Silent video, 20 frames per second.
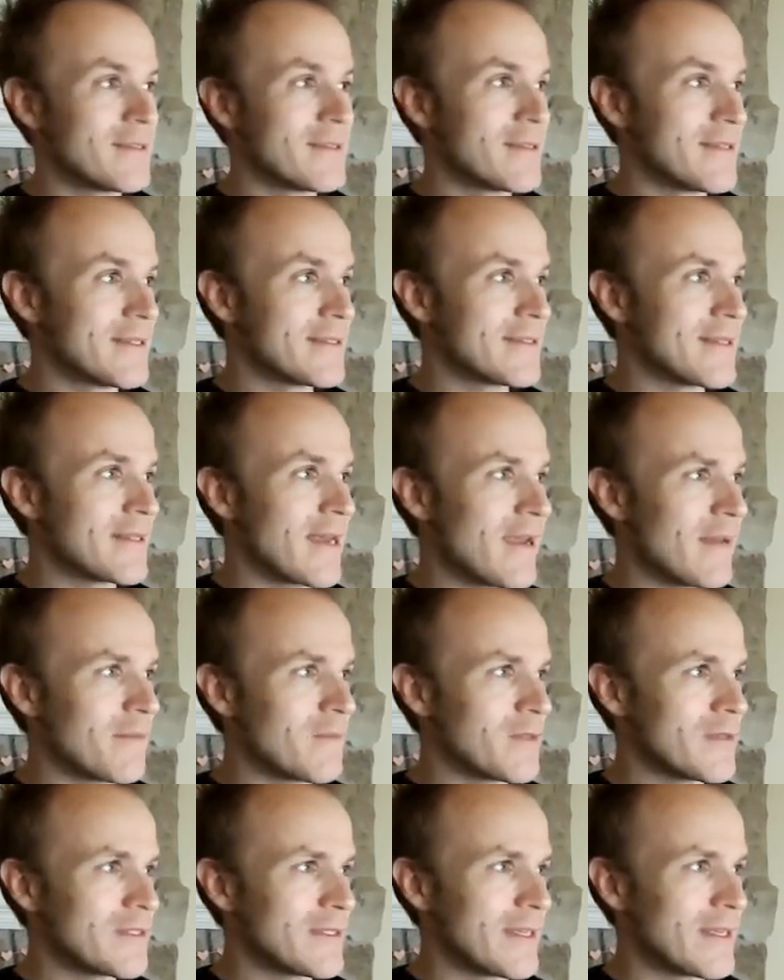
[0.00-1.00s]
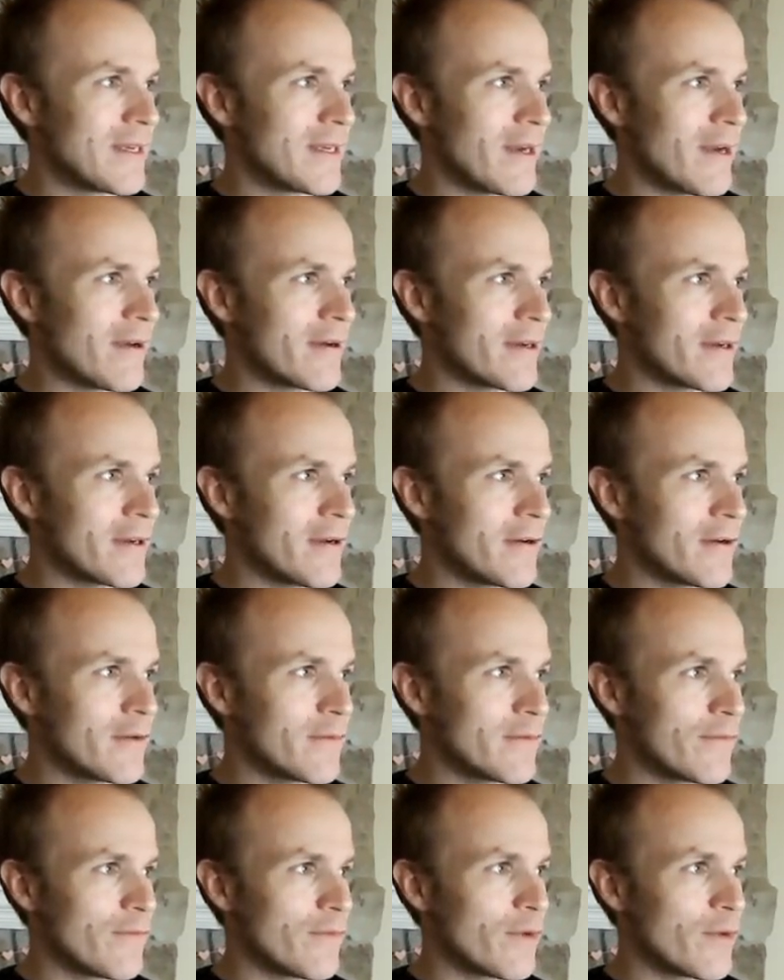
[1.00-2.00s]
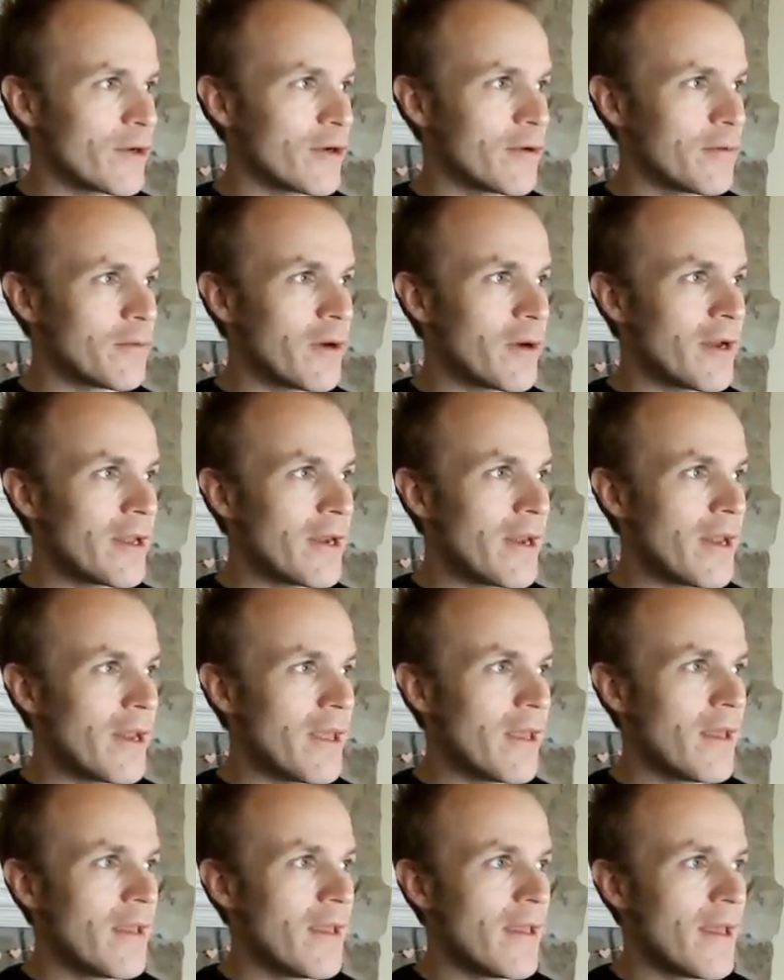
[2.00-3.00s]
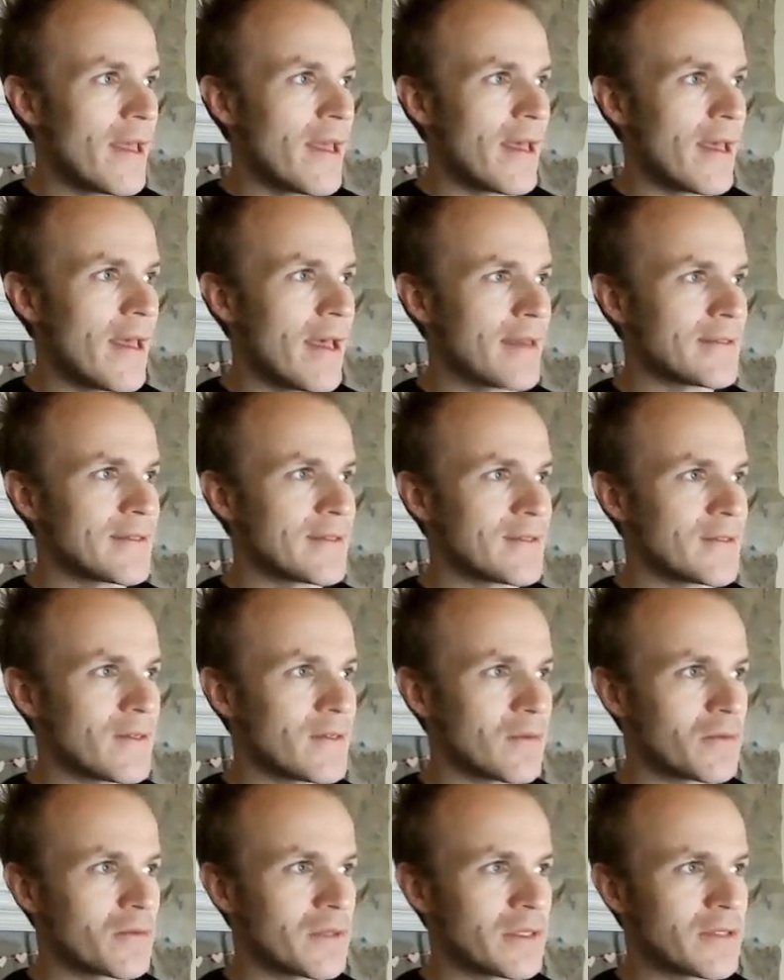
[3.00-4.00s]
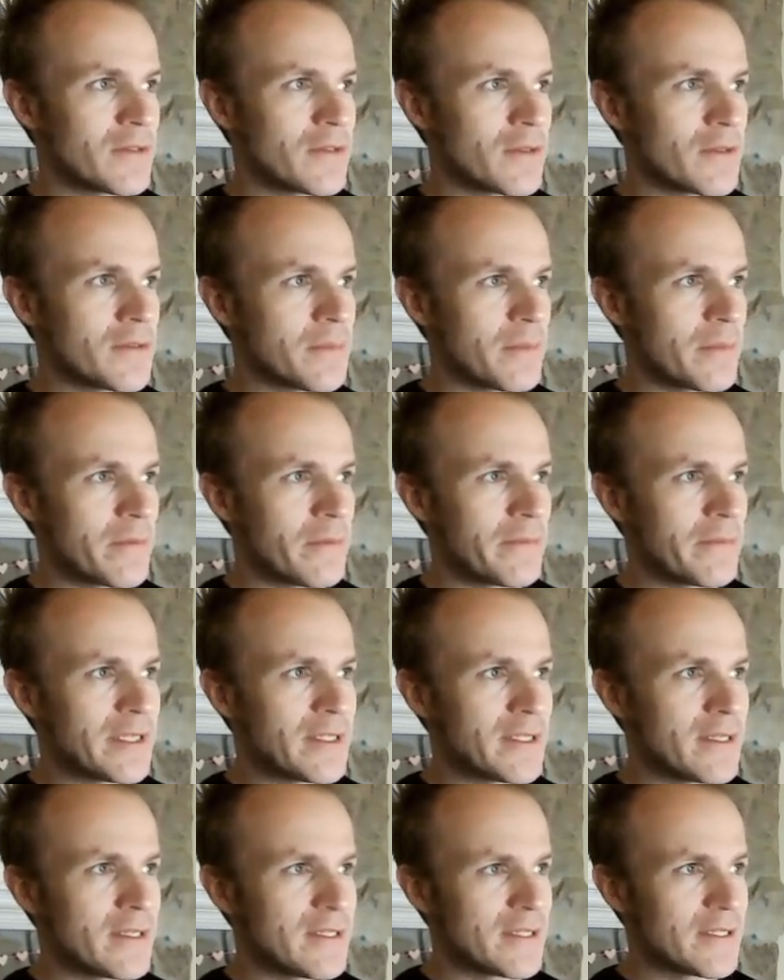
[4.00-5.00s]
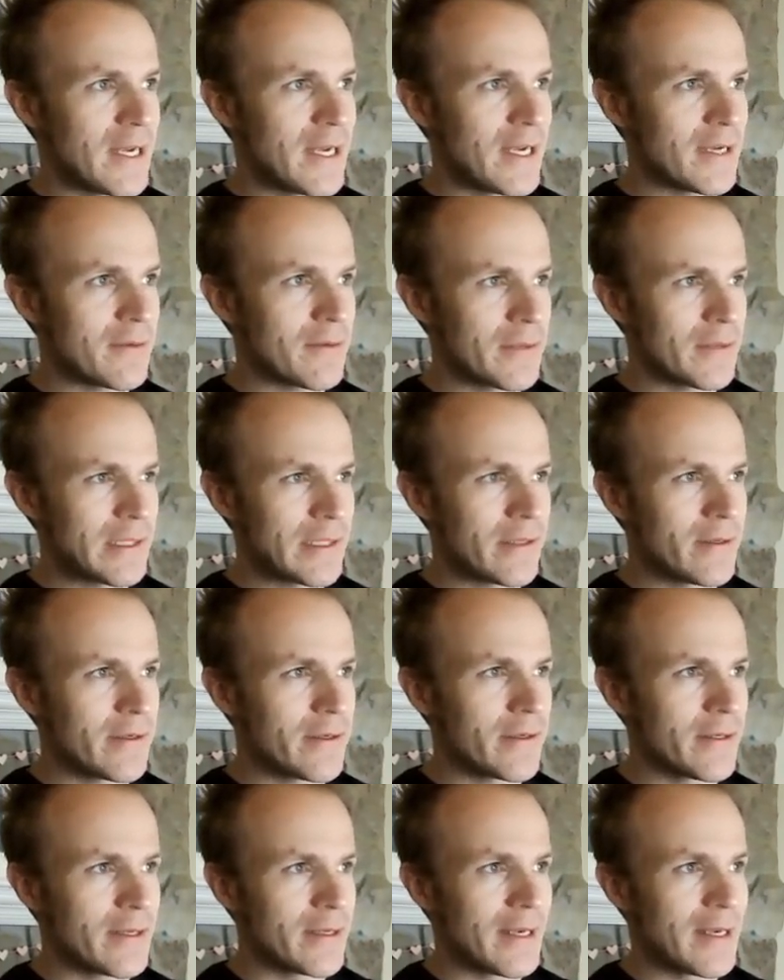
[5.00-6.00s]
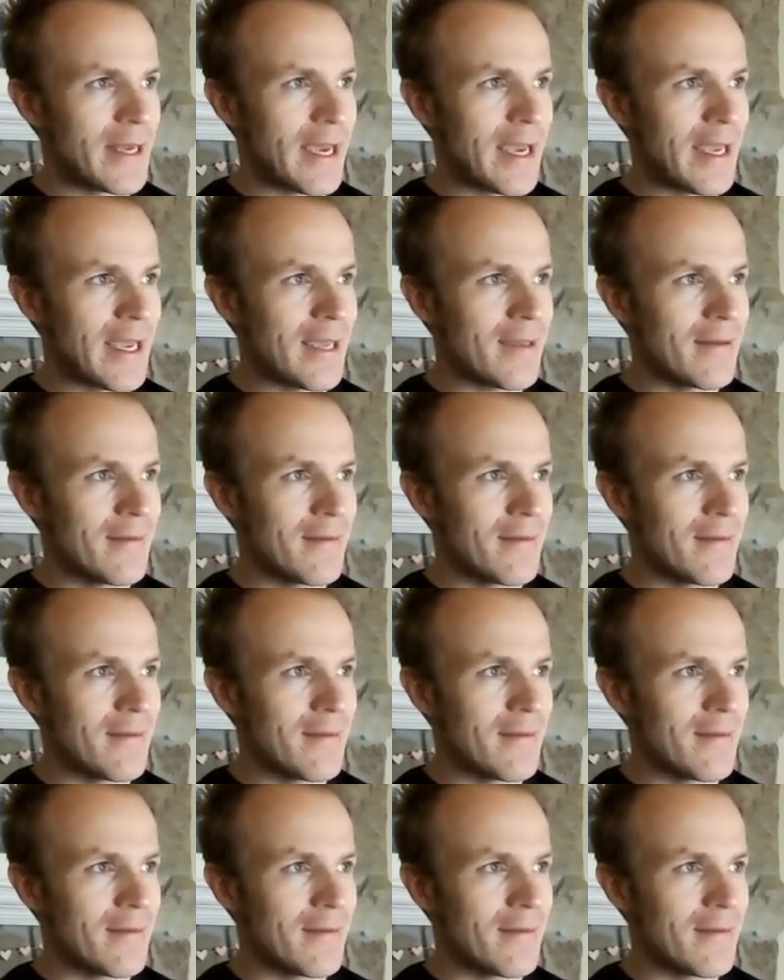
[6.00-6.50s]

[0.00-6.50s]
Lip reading: This time we see an error code 401, SSO resource permission check, return deny.